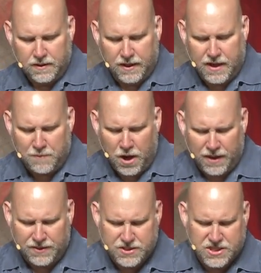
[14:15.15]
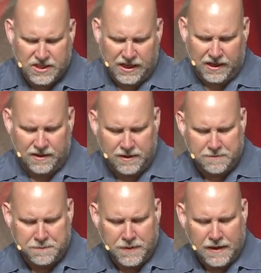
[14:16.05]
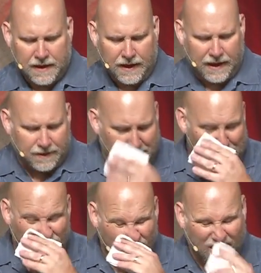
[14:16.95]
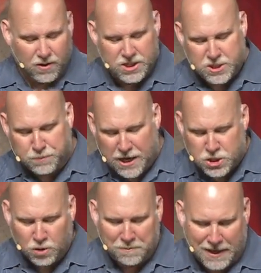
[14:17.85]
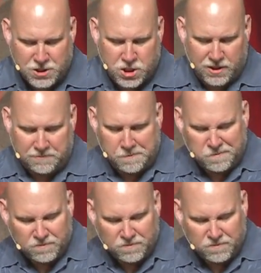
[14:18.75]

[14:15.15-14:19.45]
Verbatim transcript: They come on the scene, and there is special mention,